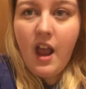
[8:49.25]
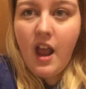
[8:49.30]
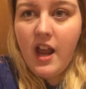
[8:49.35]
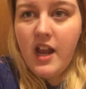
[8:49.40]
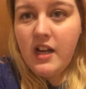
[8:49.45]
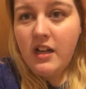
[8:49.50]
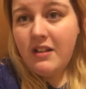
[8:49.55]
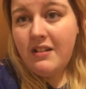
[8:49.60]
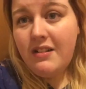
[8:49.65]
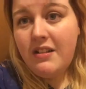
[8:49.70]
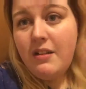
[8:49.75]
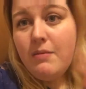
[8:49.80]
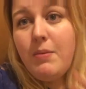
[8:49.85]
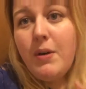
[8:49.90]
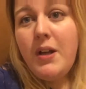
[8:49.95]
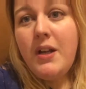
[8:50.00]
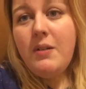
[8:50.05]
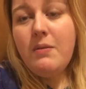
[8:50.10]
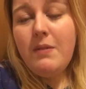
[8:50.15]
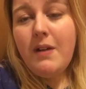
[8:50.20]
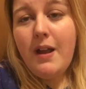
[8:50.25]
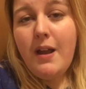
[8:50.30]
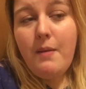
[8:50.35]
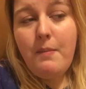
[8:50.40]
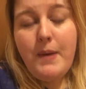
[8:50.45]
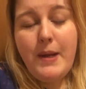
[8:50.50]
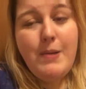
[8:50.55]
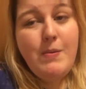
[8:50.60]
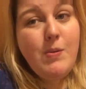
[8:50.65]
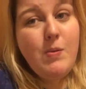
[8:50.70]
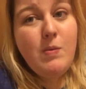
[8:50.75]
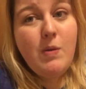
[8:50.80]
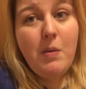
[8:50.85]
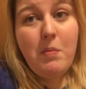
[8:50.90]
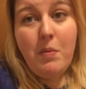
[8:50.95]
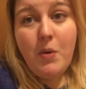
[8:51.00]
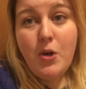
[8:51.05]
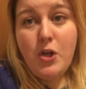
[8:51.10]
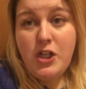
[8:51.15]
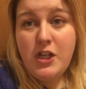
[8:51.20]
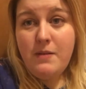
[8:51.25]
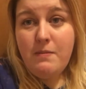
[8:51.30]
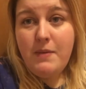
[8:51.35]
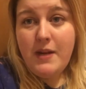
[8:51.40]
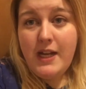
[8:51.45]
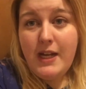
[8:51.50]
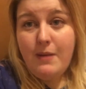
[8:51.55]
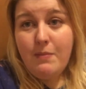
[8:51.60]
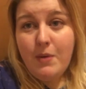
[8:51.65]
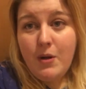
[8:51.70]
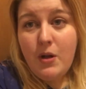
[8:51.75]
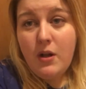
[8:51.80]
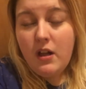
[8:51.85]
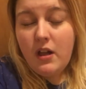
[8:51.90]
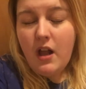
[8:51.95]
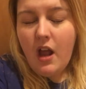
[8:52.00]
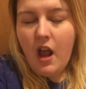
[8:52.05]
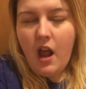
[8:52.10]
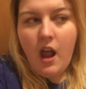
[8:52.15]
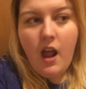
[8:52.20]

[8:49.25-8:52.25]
it got to the point where people were pushing people.